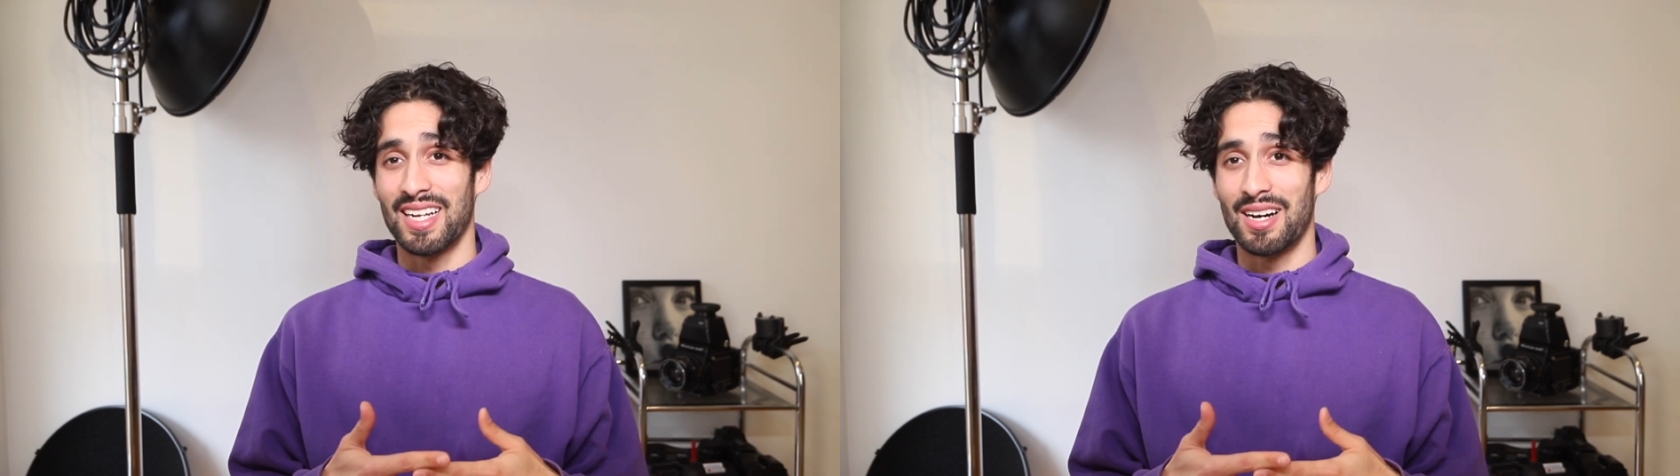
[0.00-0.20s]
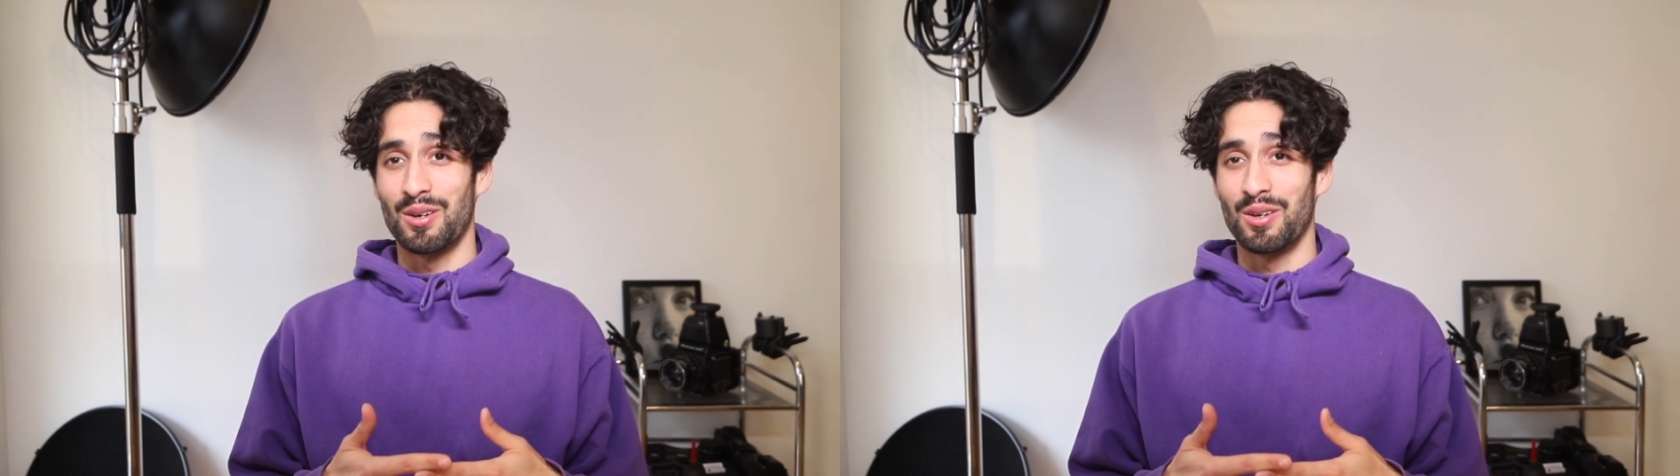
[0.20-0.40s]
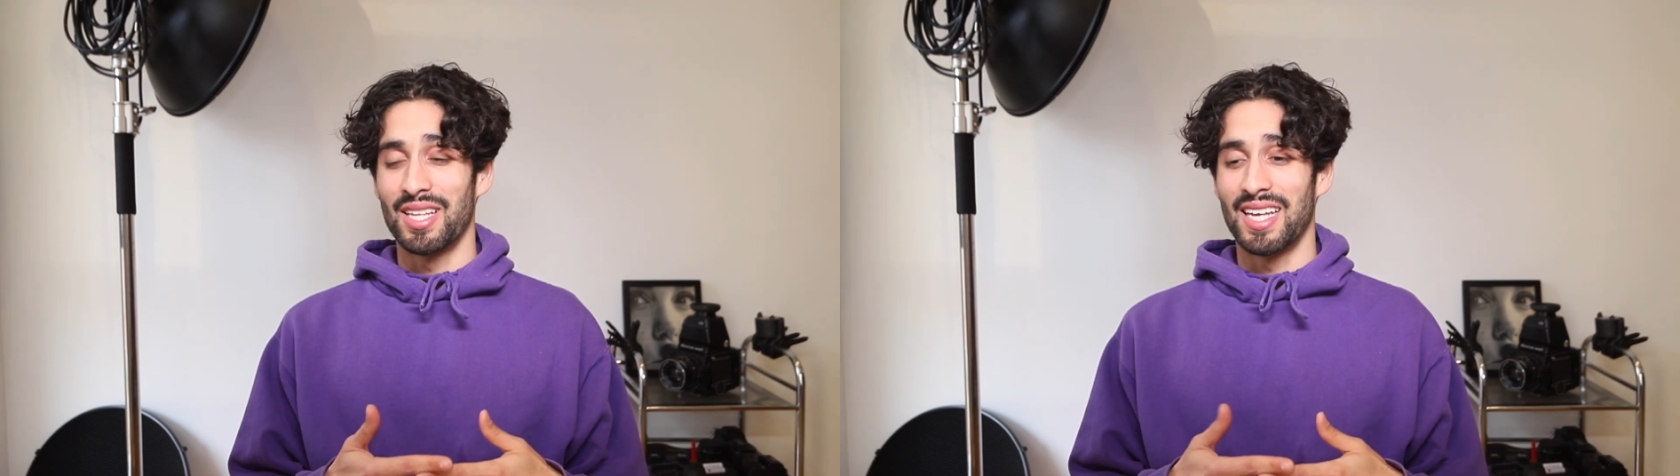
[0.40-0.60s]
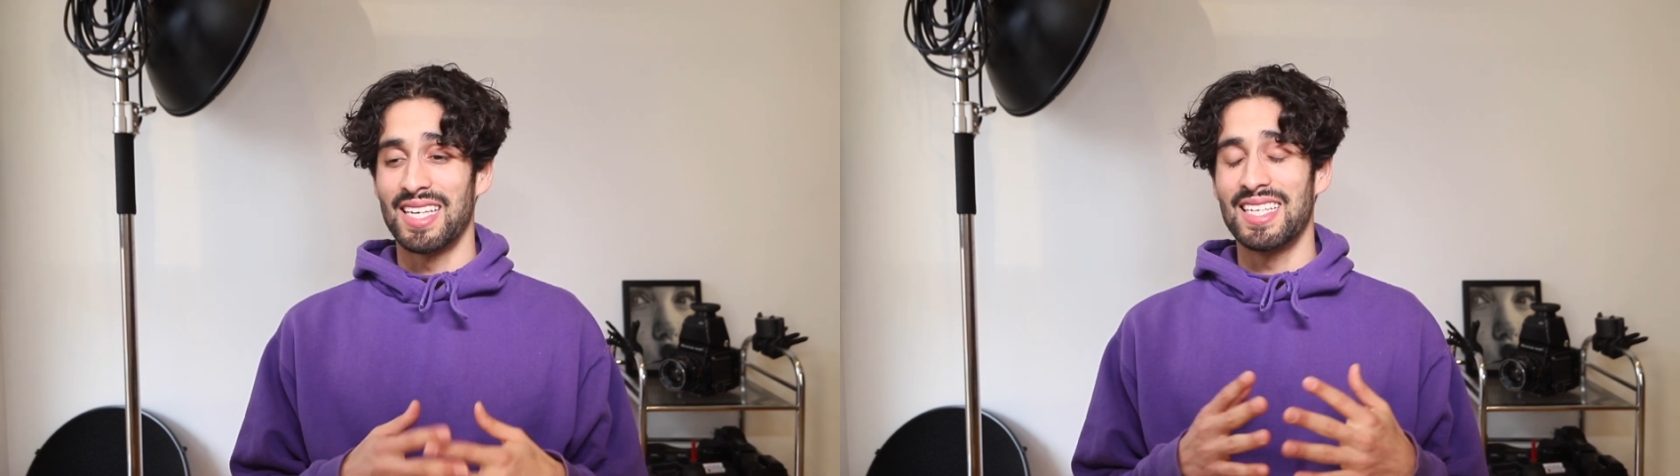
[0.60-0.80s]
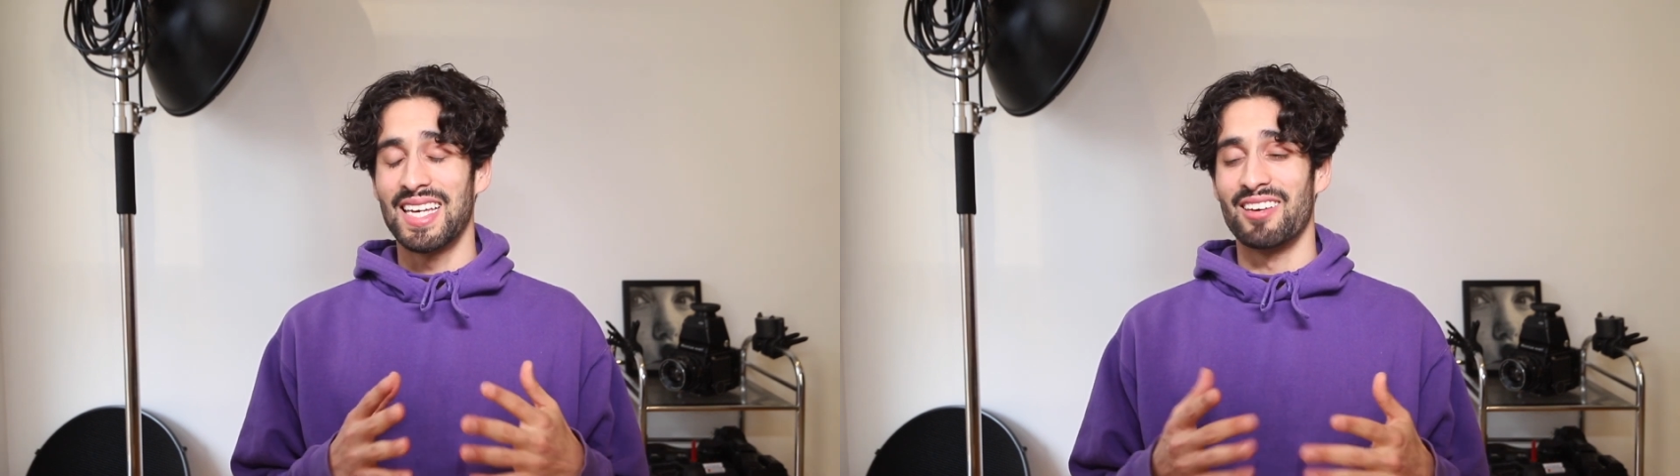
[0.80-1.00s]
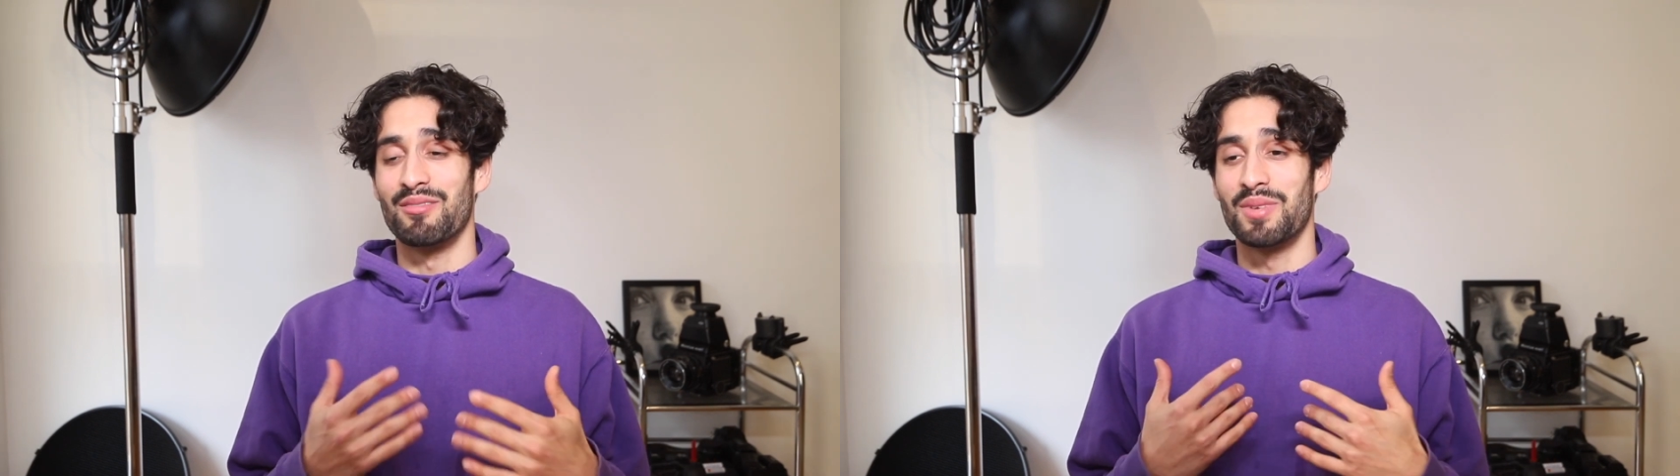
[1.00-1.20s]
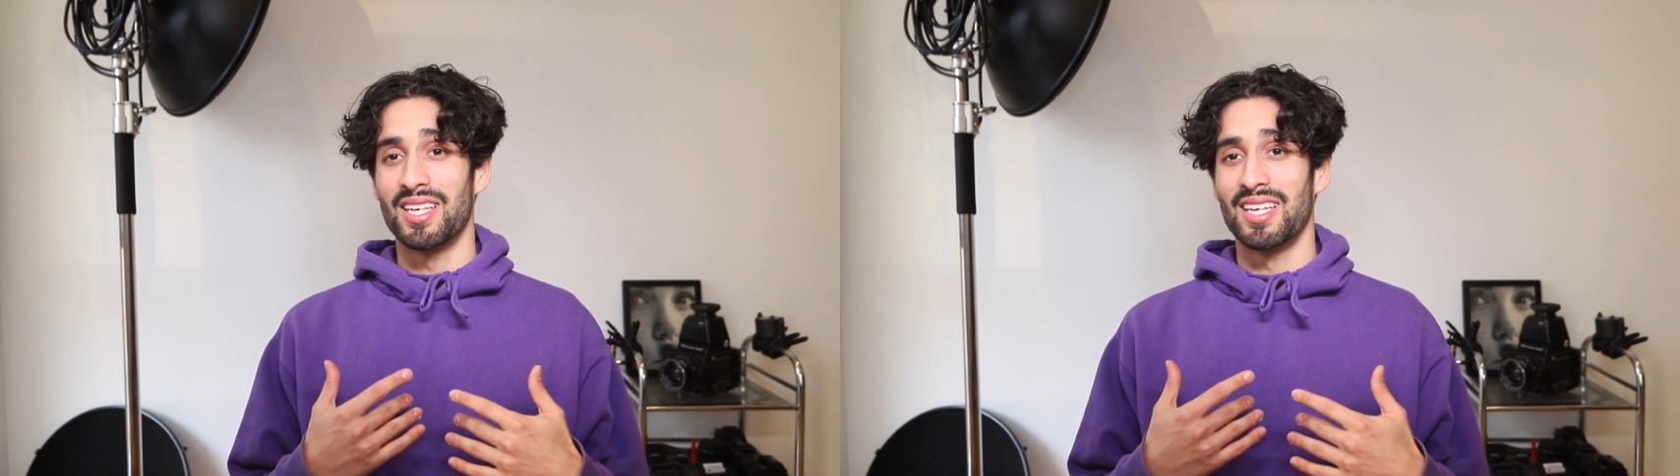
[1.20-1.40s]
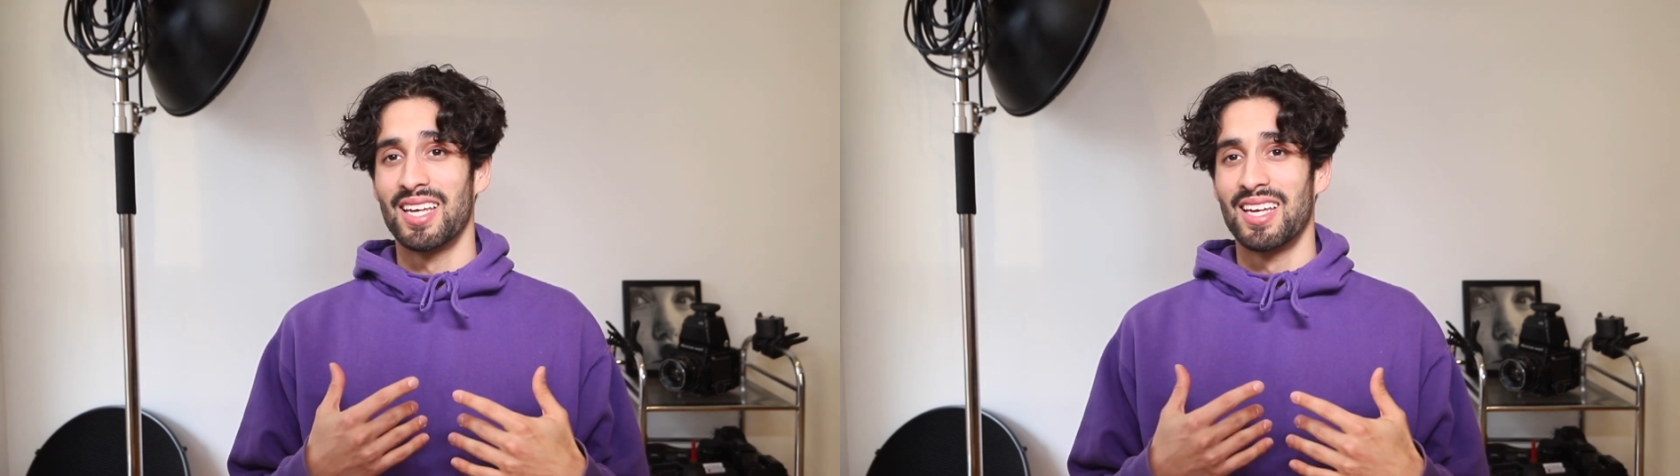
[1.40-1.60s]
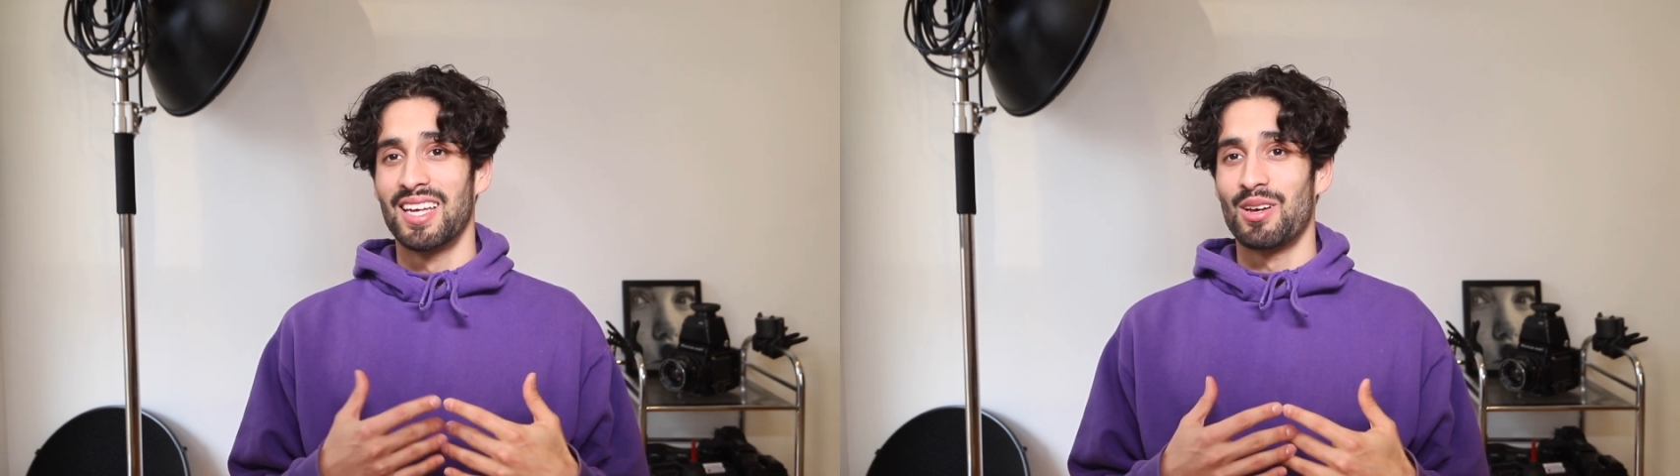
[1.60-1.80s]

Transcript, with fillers: out, he gave me